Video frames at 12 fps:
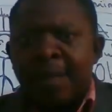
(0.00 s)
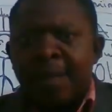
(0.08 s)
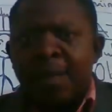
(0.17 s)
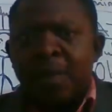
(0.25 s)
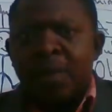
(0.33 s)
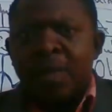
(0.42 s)

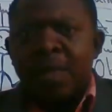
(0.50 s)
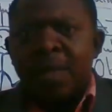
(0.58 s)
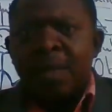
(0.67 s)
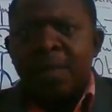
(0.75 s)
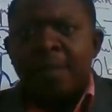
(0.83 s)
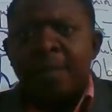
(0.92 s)

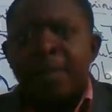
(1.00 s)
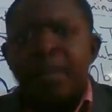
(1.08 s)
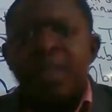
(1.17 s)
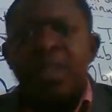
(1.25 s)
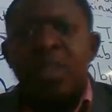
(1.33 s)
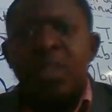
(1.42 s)
Mostly the
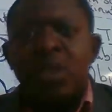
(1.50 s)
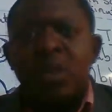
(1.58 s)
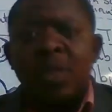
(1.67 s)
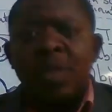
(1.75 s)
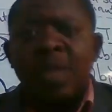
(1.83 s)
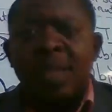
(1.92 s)
patient is
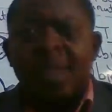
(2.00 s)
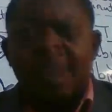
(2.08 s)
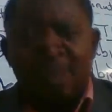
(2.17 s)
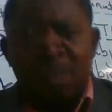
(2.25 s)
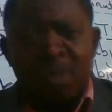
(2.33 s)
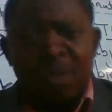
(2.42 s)
using
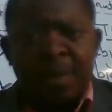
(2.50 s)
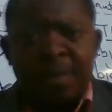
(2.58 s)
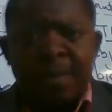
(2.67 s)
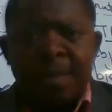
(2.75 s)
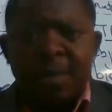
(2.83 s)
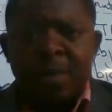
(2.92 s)
accessory
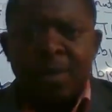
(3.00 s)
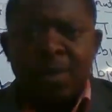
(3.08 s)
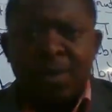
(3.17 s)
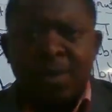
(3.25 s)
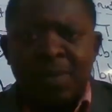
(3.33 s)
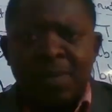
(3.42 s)
muscles.